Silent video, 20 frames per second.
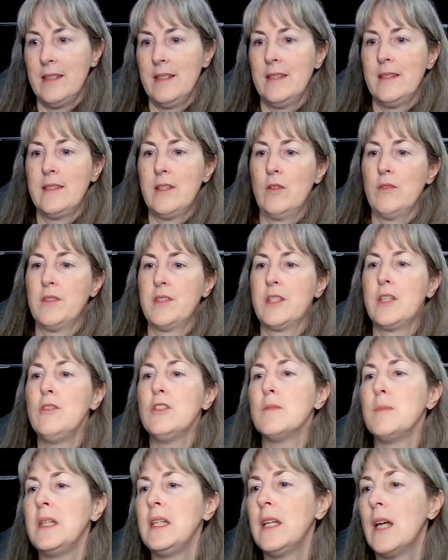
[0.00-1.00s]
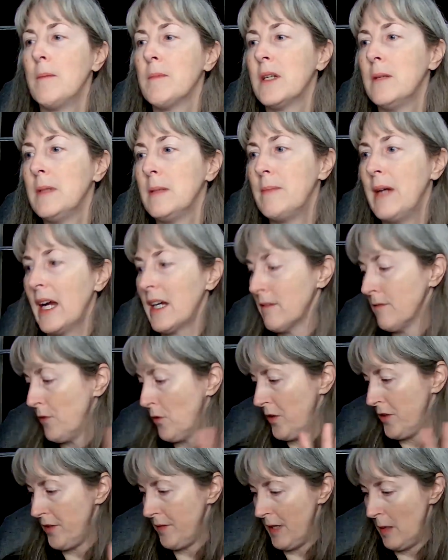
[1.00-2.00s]
So excuse me, I'm going to be back and
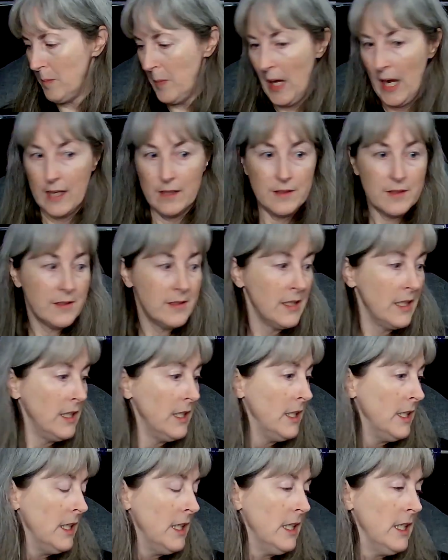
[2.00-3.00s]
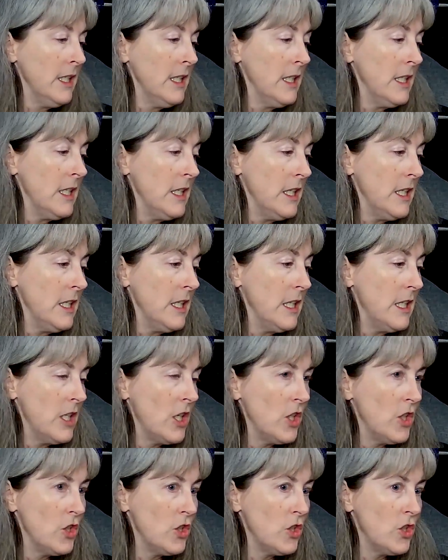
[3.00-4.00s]
forth around piles.
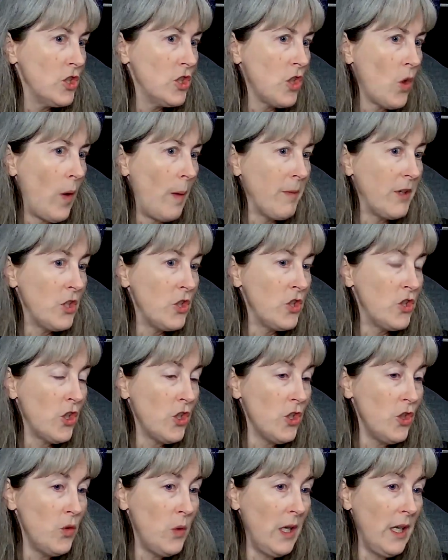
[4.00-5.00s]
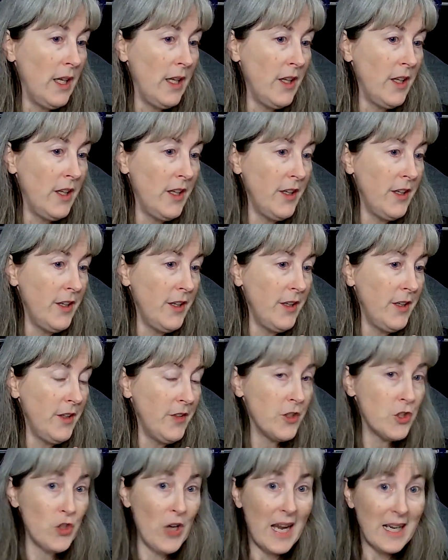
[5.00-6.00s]
So I'm going to show you
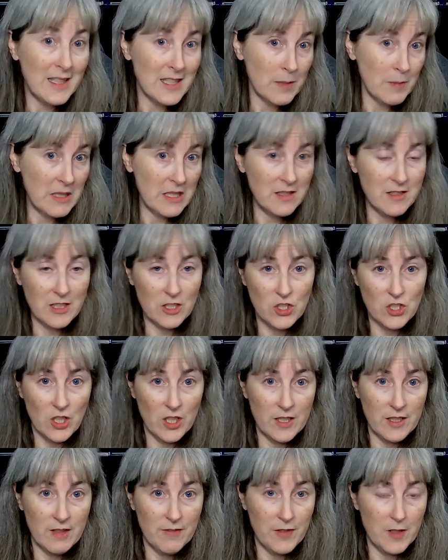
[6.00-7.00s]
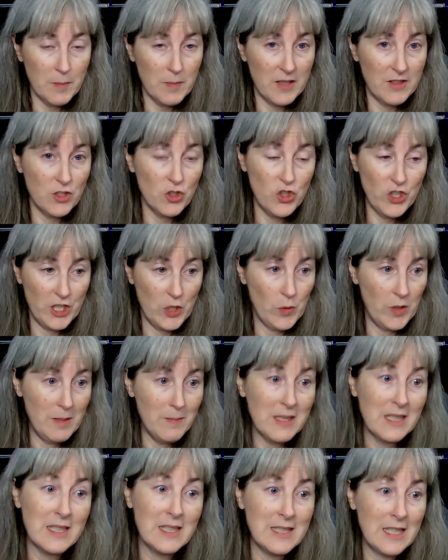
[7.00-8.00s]
the dragons I'm going to stitch on for the month of January
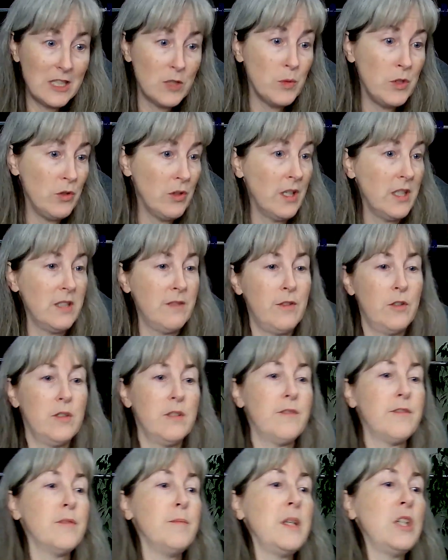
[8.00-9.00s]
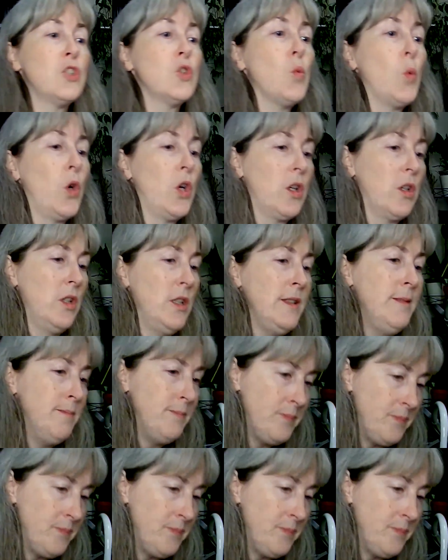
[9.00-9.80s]
because that's what you guys voted for me to work on.